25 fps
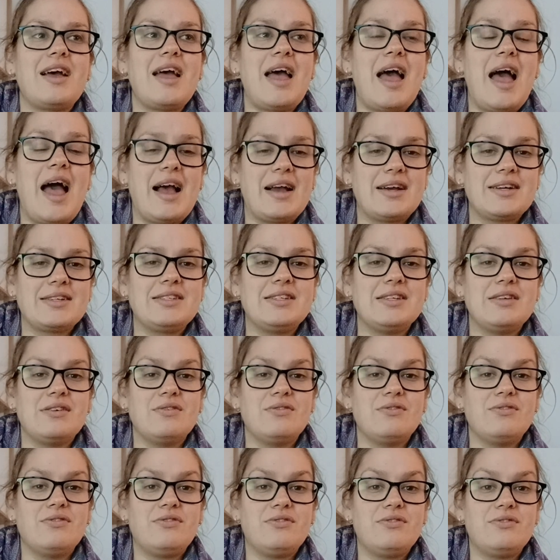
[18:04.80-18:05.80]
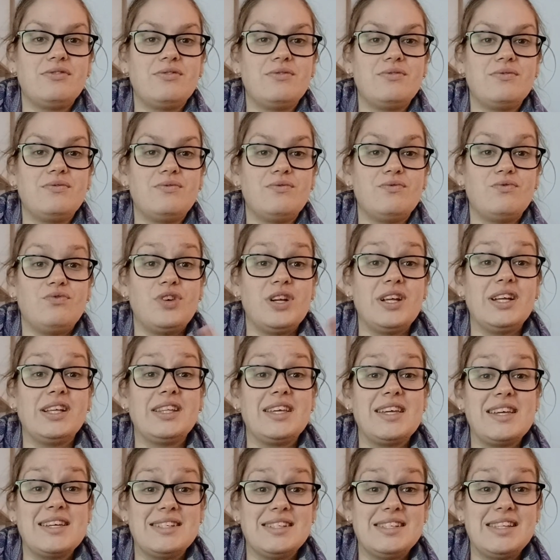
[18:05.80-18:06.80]
active,
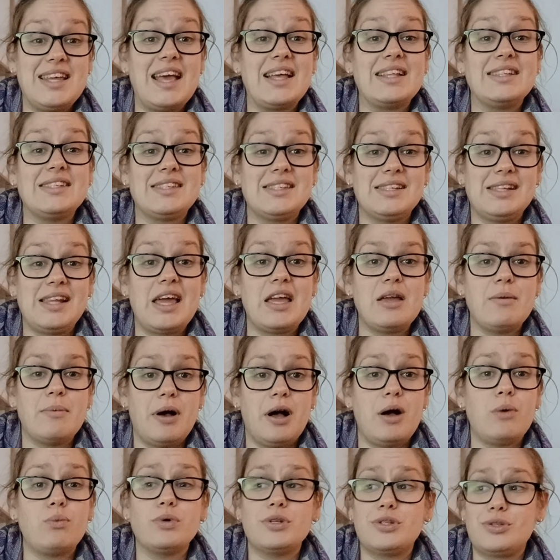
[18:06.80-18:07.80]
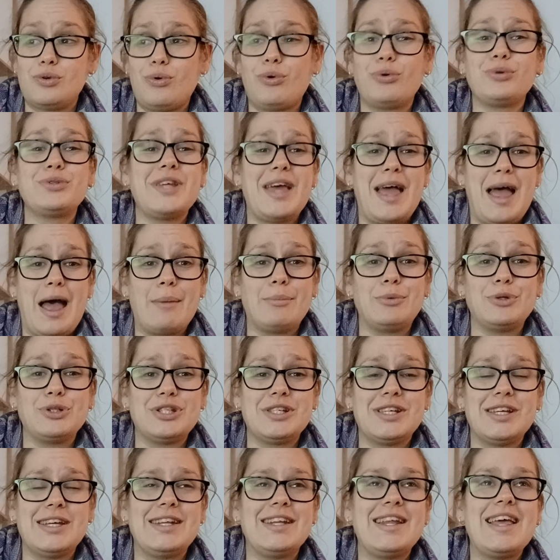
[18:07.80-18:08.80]
really intense labor was all to
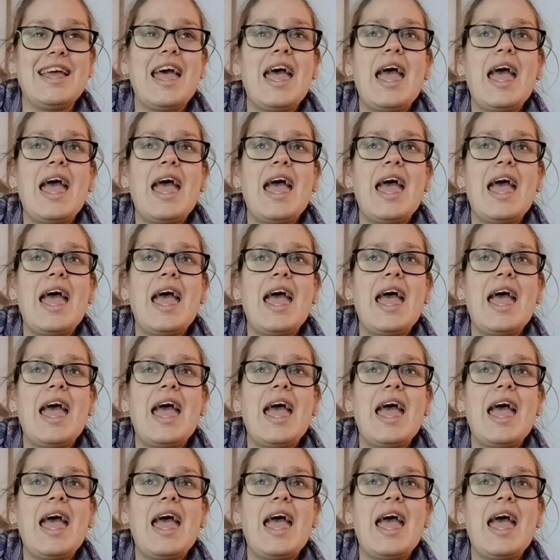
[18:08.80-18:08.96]
Hamilton.